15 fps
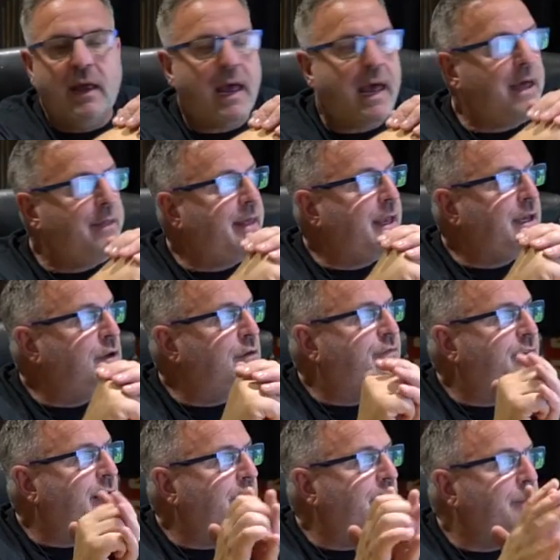and then you'd
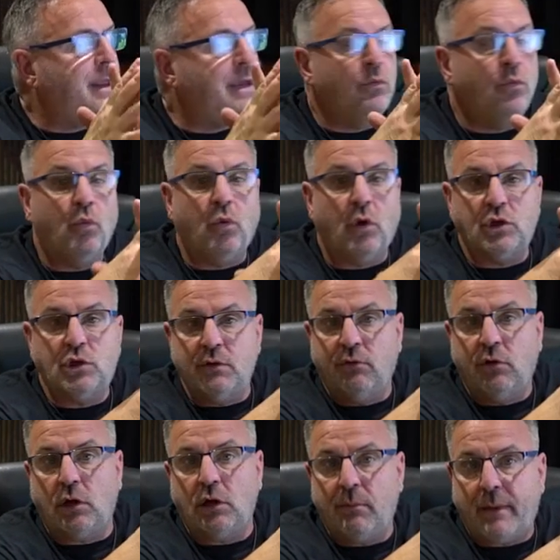fill them in once you've got your